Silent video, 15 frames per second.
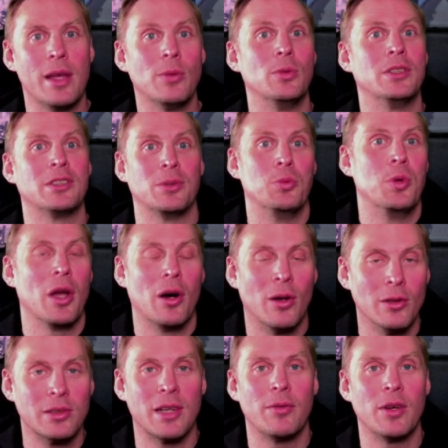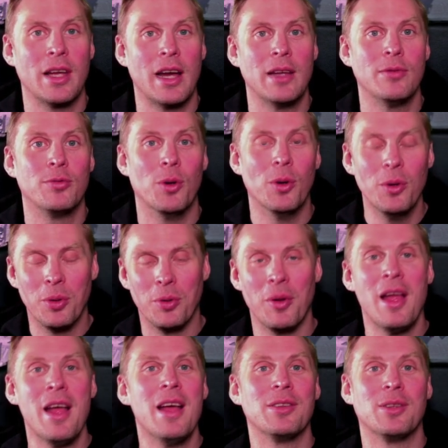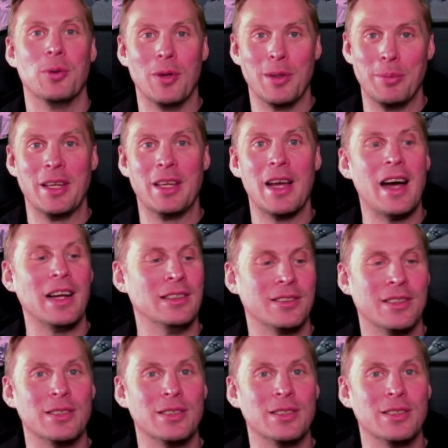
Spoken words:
which we also have a guide for. There will be guides.